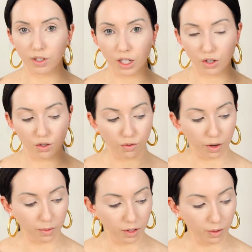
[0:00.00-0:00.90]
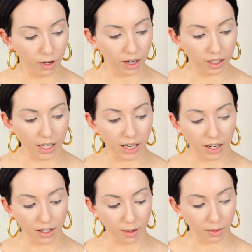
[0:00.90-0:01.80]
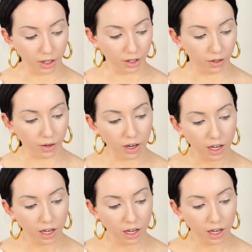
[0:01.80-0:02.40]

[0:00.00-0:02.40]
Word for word: Physicians Formula one, K K W,